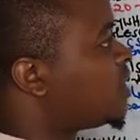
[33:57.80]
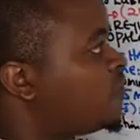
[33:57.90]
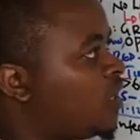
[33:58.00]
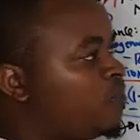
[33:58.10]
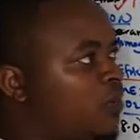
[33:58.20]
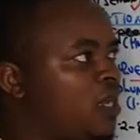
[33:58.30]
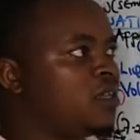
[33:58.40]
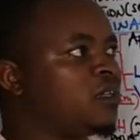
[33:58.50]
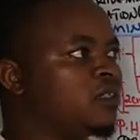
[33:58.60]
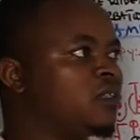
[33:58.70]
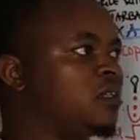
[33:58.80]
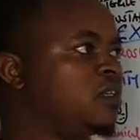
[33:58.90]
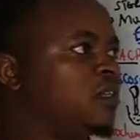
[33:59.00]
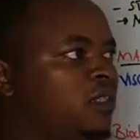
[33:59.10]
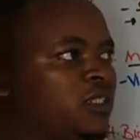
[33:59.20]
after applying
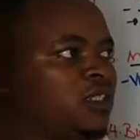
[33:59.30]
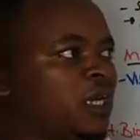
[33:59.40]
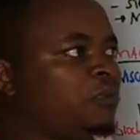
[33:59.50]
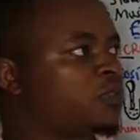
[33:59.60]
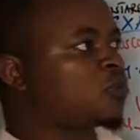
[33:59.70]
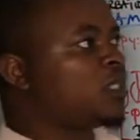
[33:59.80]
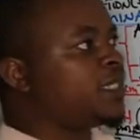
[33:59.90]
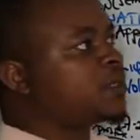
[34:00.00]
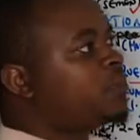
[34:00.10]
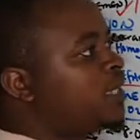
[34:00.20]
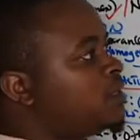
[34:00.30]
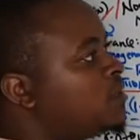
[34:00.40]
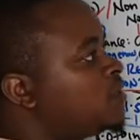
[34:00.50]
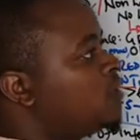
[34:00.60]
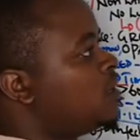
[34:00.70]
the sample. So this
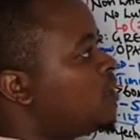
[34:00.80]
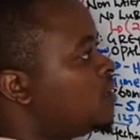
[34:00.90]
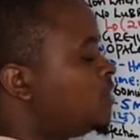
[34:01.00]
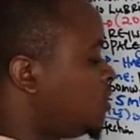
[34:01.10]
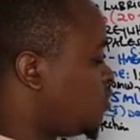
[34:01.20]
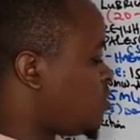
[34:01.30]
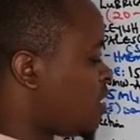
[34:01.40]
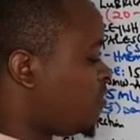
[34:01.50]
space, this is where